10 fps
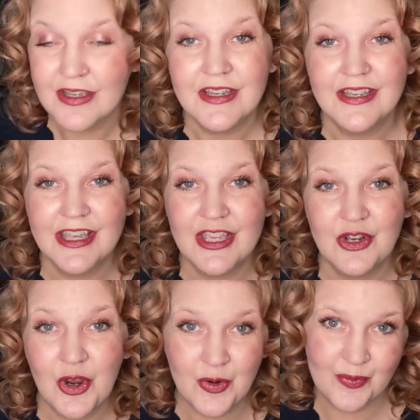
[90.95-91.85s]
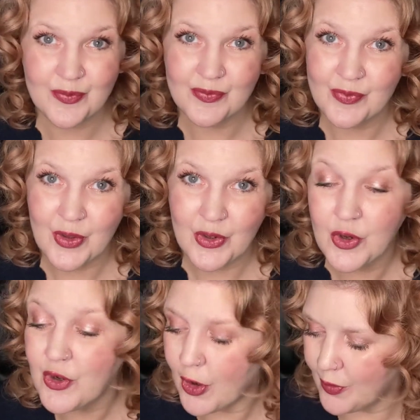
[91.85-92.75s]
Key note,
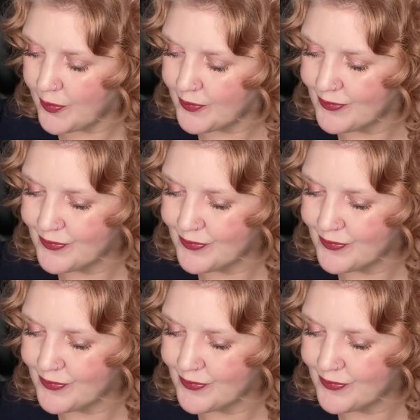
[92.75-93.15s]
your note.